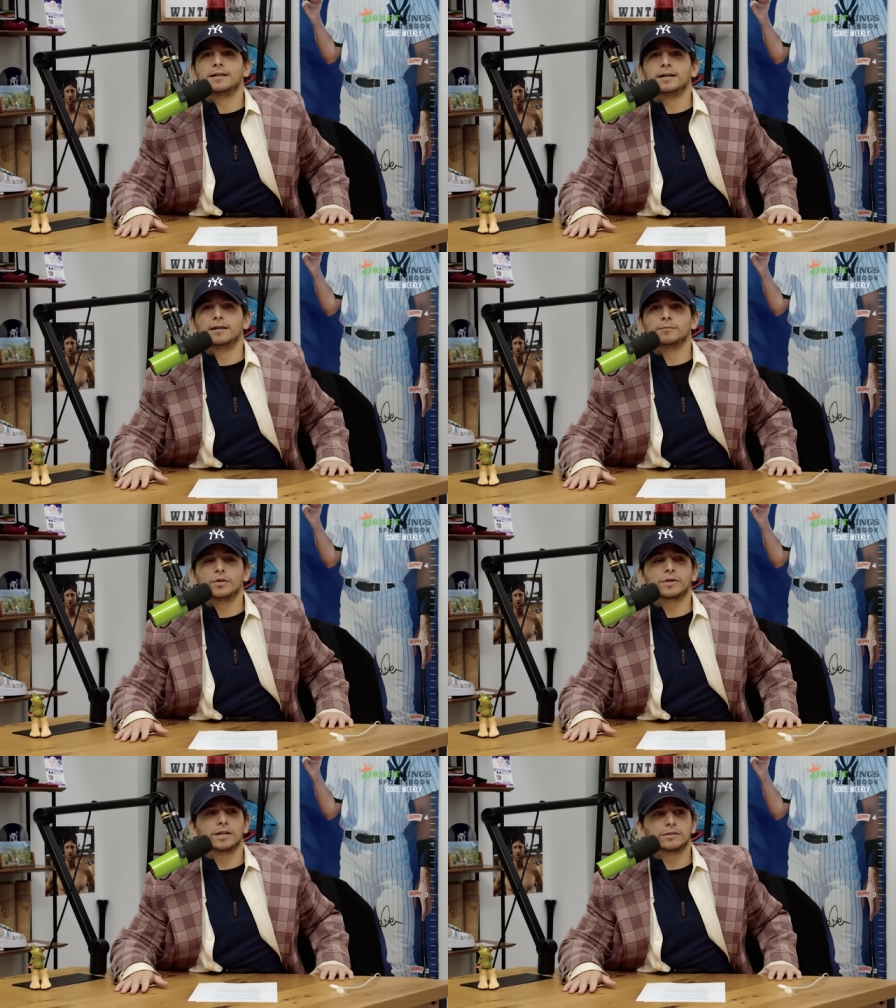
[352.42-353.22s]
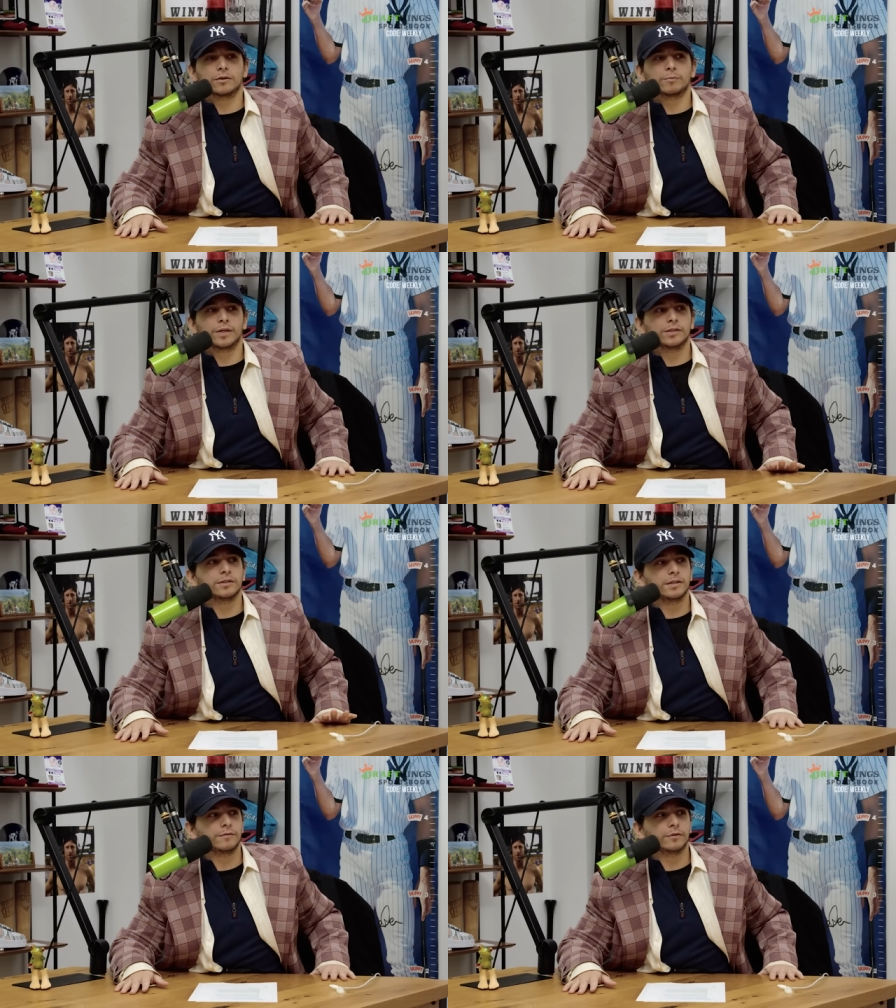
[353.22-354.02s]
Okay, so
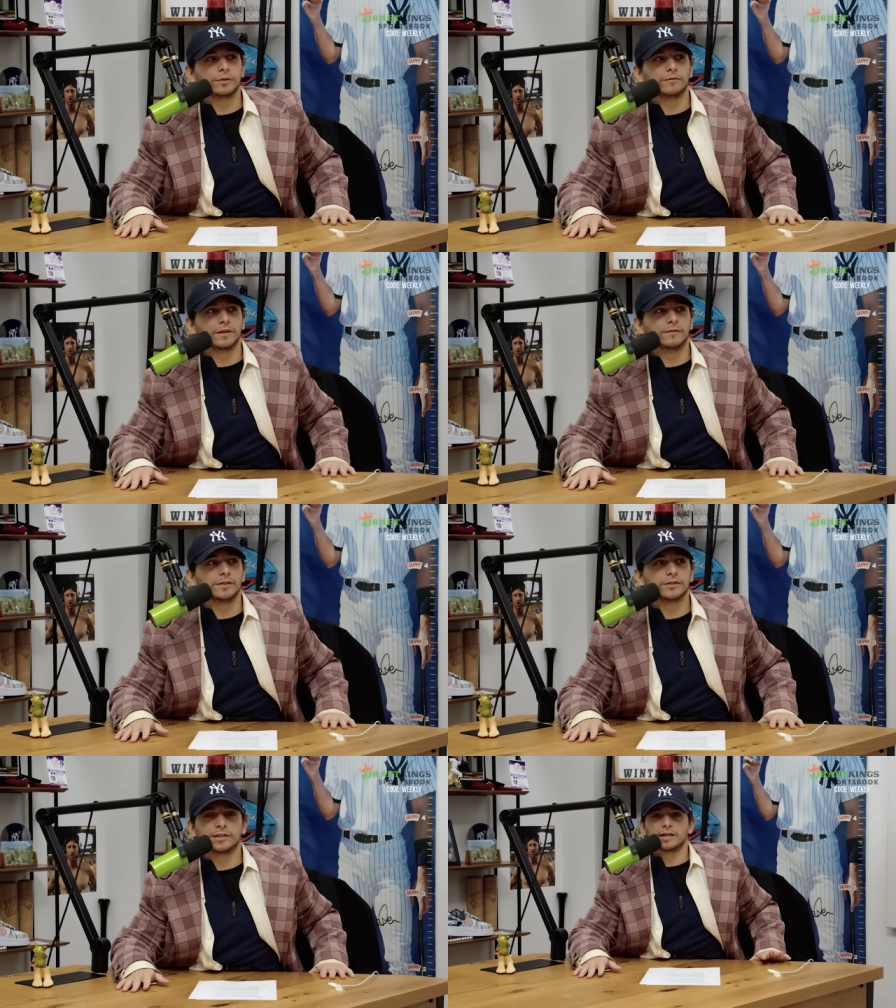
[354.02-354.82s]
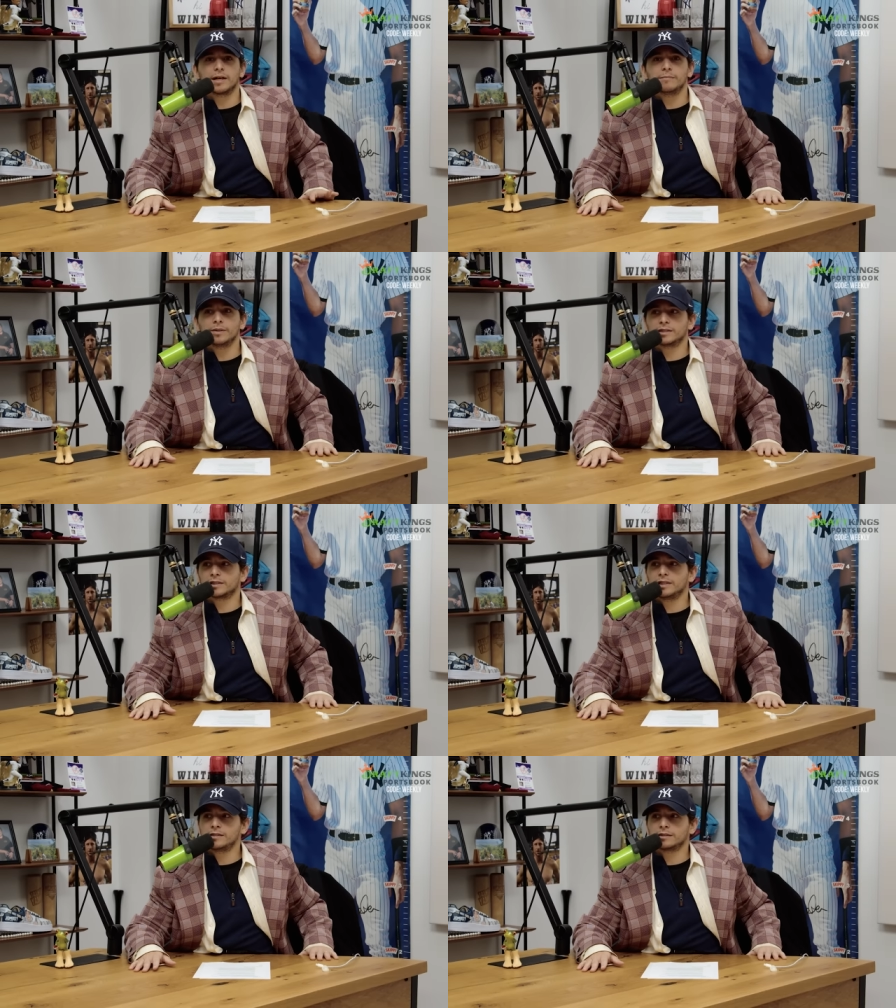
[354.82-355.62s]
pigeons live 3 to 5 years. The 8-month
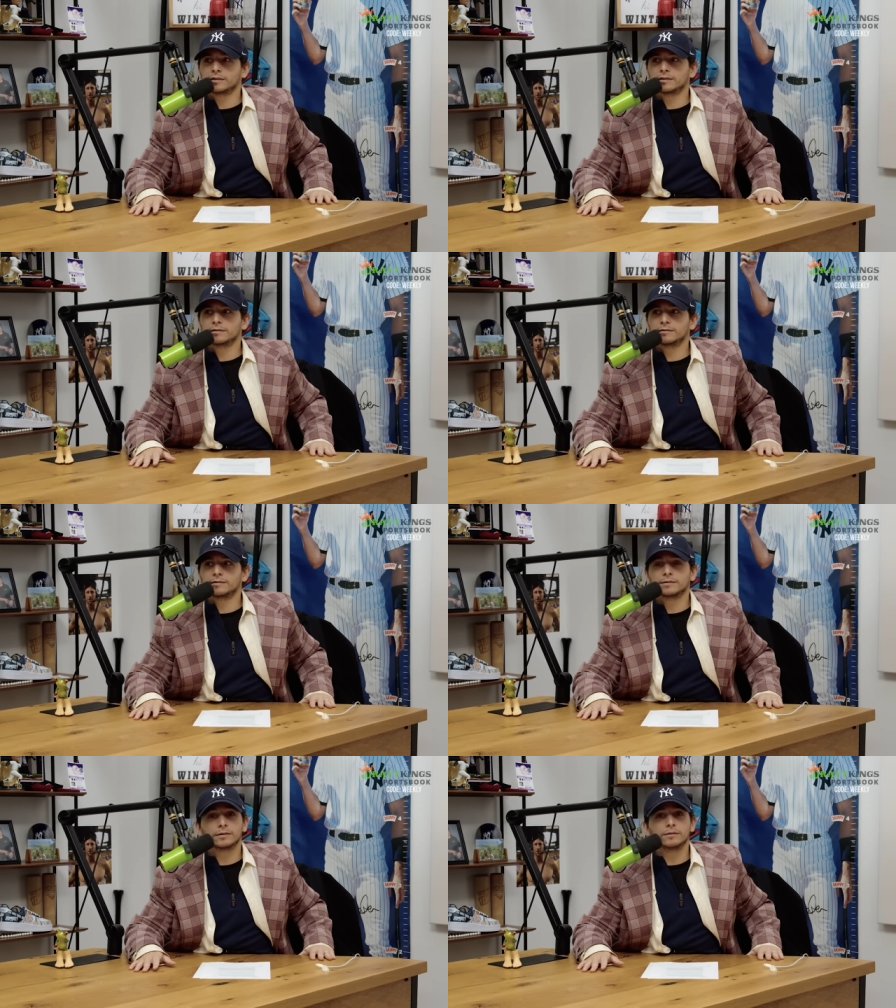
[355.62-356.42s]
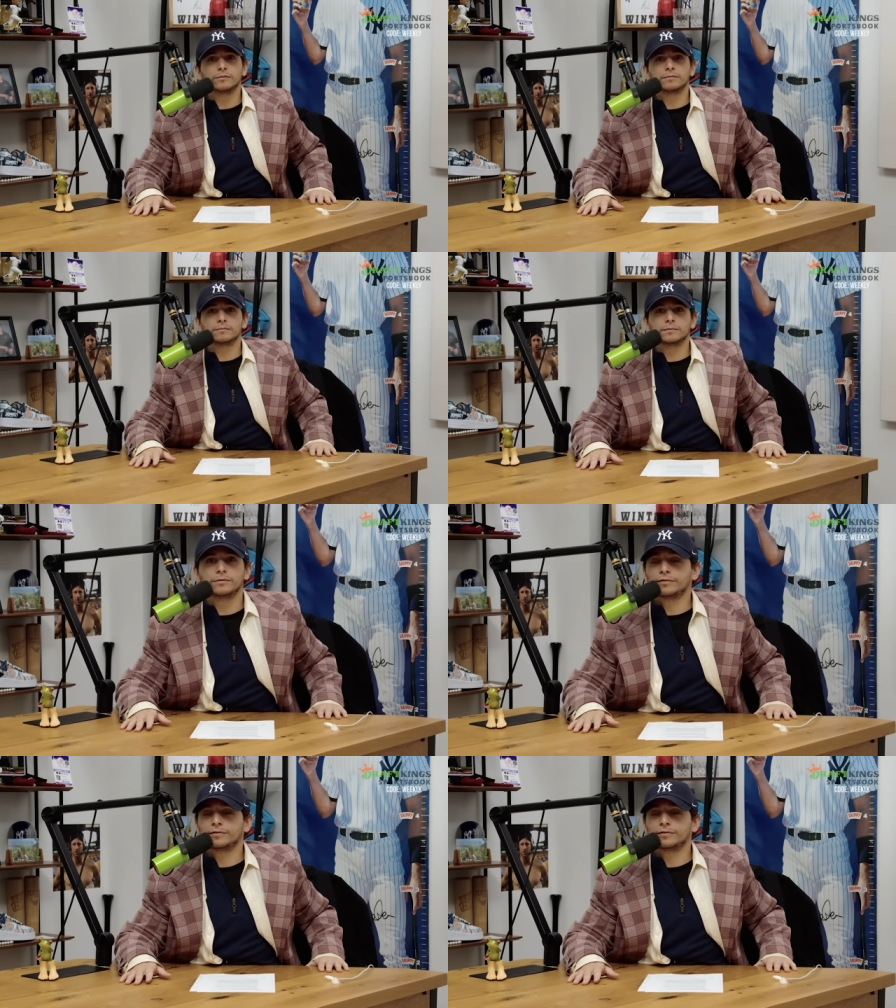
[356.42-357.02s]
sentence. It's a little